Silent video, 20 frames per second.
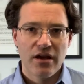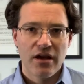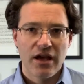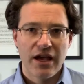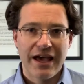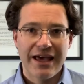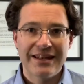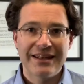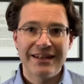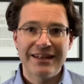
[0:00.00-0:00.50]

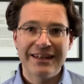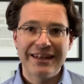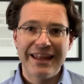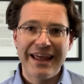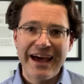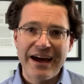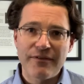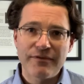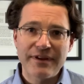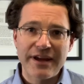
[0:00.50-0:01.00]
and
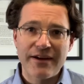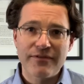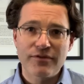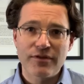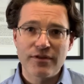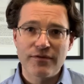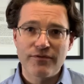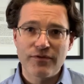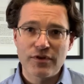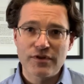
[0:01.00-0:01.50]
left after the
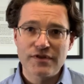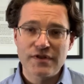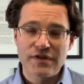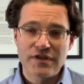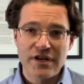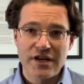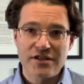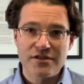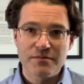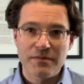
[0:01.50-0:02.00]
first
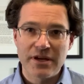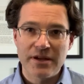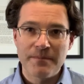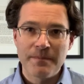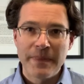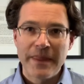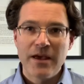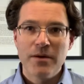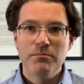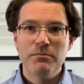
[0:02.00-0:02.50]
adjustment
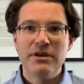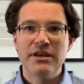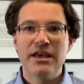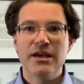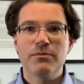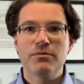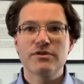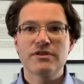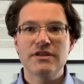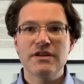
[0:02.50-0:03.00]
being
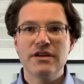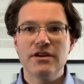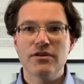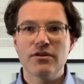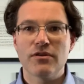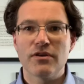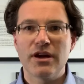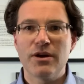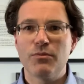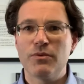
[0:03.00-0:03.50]
able to
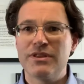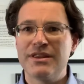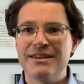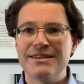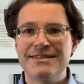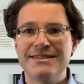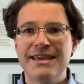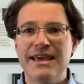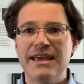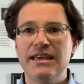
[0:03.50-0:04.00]
hear, and within a
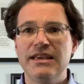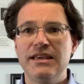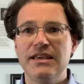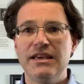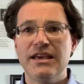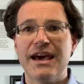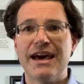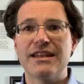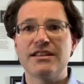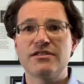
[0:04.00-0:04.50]
day he
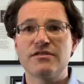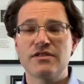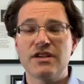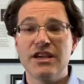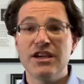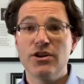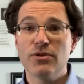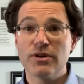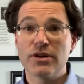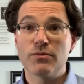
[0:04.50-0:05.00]
had his
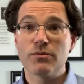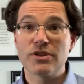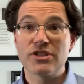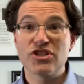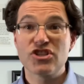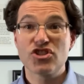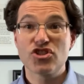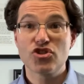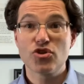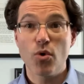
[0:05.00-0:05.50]
hearing
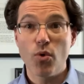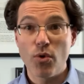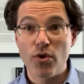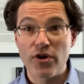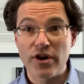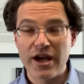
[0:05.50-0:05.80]
restored.